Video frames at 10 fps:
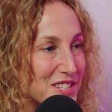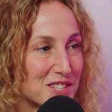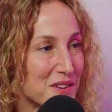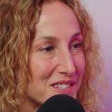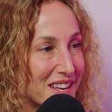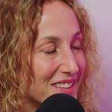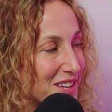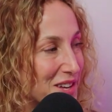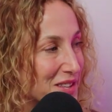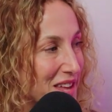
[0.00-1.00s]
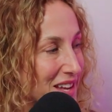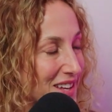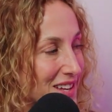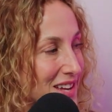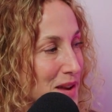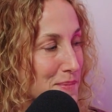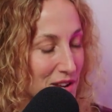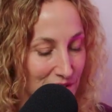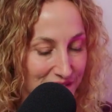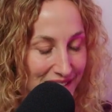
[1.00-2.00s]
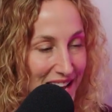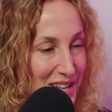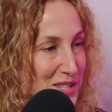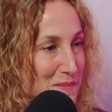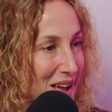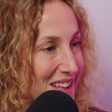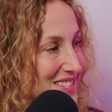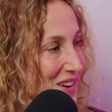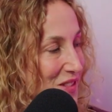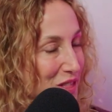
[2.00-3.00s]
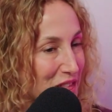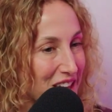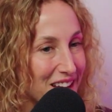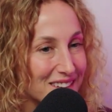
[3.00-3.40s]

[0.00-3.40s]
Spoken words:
She's always got the good like pills and katsu bands and all the things.